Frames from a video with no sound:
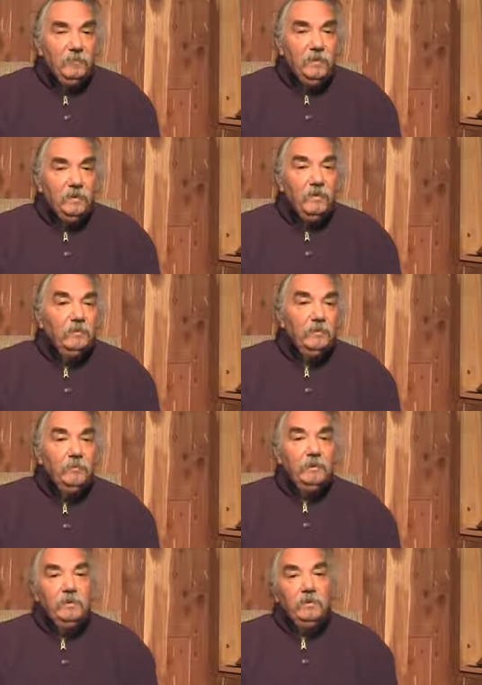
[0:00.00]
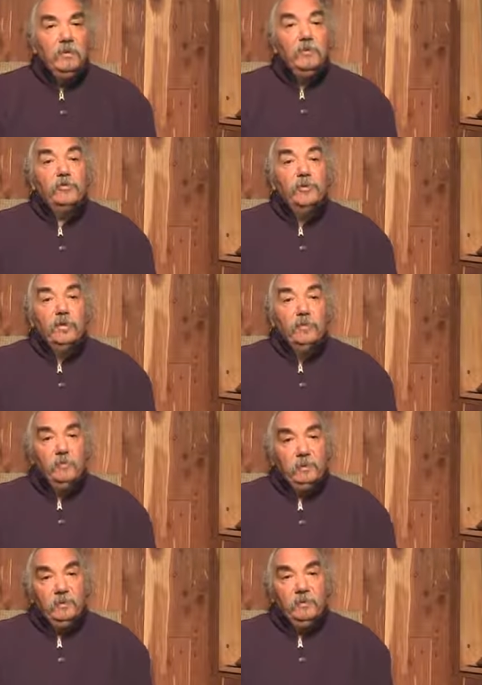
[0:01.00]
by the ultimate, the ultra
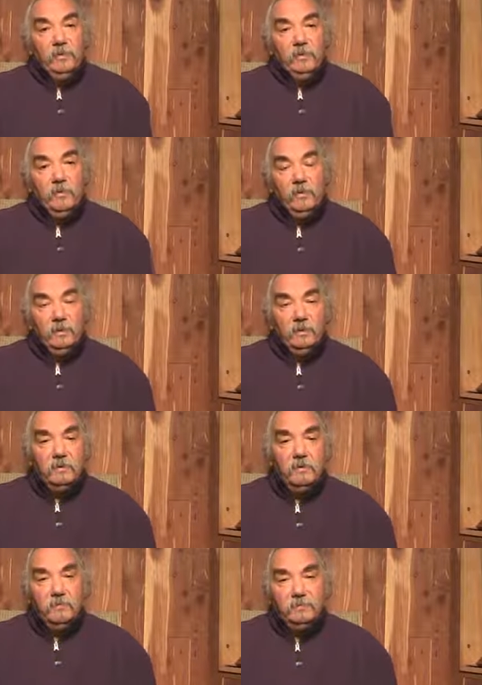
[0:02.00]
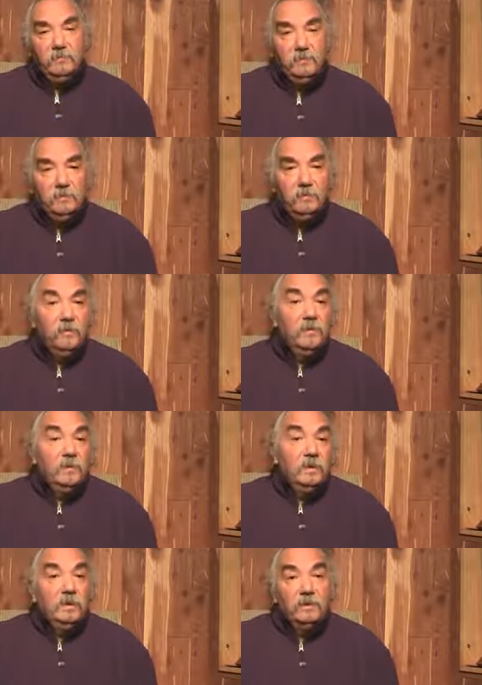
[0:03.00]
giver, which is the heart itself. So you're the
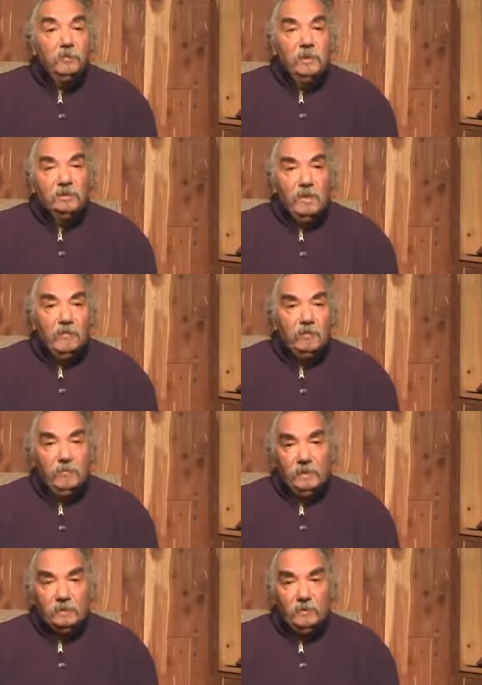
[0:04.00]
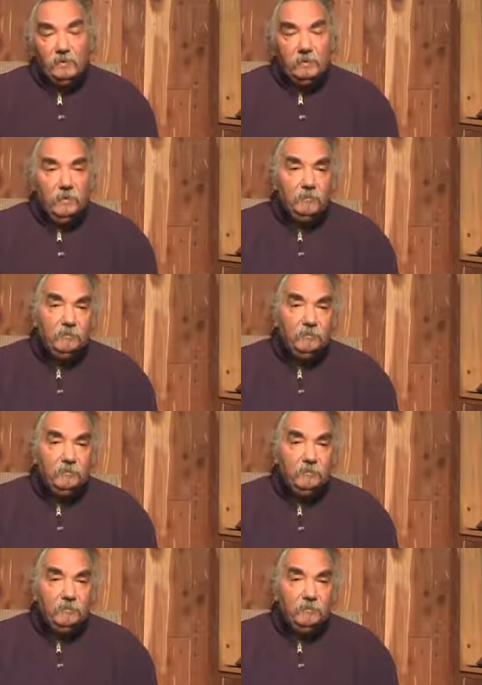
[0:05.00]
thing that's being sacrificed all the time.